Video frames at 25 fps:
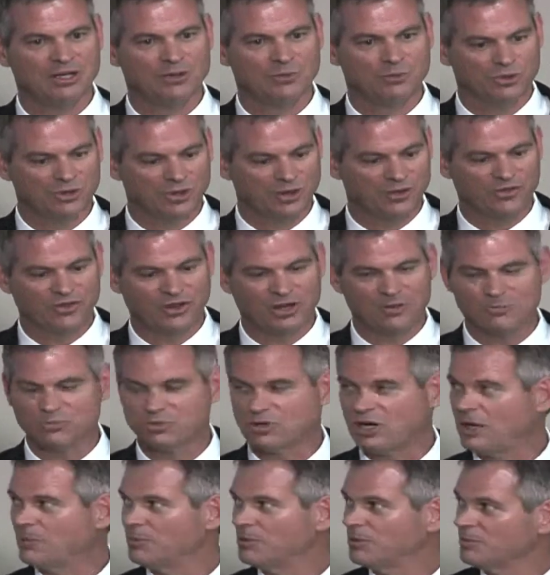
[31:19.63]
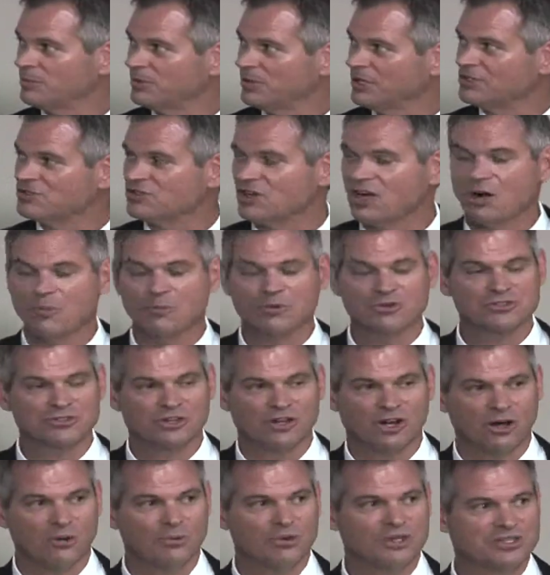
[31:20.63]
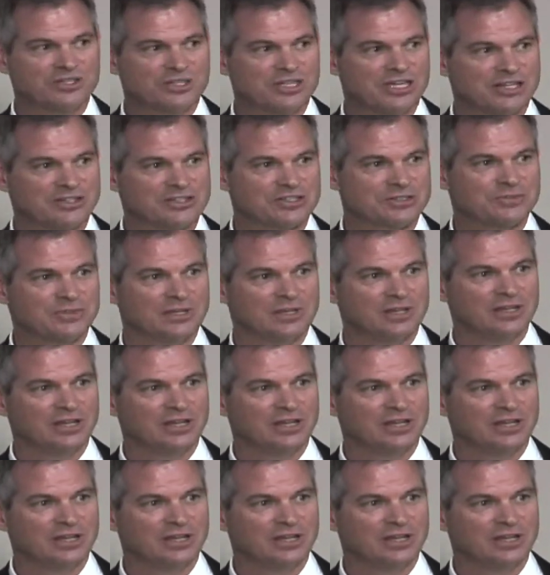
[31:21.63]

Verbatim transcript: with a thumb problem, it's almost always this.